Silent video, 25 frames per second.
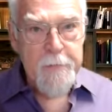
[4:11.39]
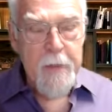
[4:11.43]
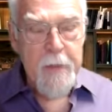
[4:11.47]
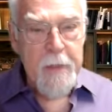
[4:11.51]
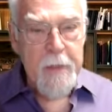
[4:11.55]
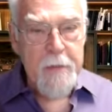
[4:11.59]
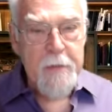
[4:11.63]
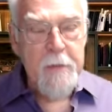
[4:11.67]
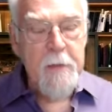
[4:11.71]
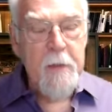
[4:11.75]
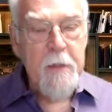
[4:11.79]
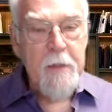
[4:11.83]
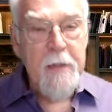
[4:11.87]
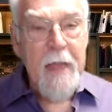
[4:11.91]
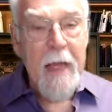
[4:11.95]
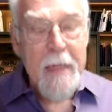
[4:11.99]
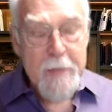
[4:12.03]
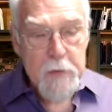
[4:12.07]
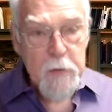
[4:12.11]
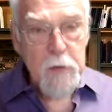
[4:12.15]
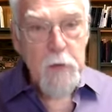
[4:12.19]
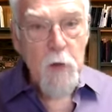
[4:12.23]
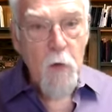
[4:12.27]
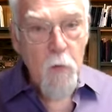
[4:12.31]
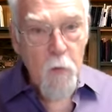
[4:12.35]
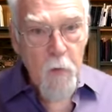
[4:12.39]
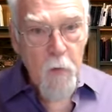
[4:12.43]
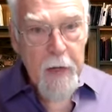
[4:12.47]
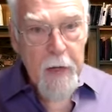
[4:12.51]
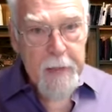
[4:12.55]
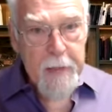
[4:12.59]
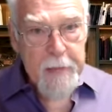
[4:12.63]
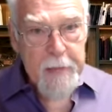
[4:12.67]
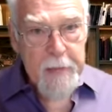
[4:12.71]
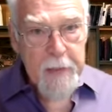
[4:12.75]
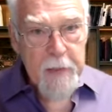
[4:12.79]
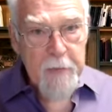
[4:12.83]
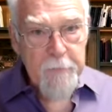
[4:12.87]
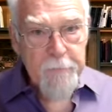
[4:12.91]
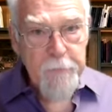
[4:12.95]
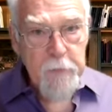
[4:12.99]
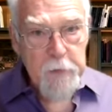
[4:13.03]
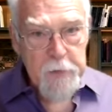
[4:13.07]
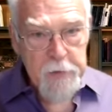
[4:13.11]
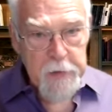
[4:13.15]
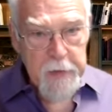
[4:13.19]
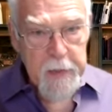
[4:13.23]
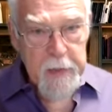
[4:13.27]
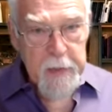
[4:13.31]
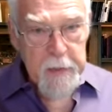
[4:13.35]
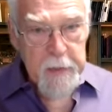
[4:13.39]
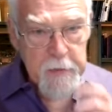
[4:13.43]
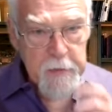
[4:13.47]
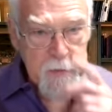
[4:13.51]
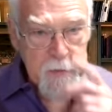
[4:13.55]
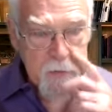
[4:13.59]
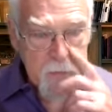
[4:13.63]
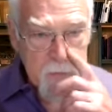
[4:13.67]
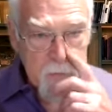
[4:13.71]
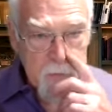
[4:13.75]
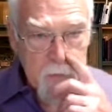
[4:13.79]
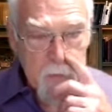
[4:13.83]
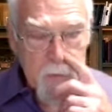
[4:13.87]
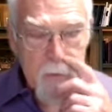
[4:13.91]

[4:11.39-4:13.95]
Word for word: right? That's the whole idea for change.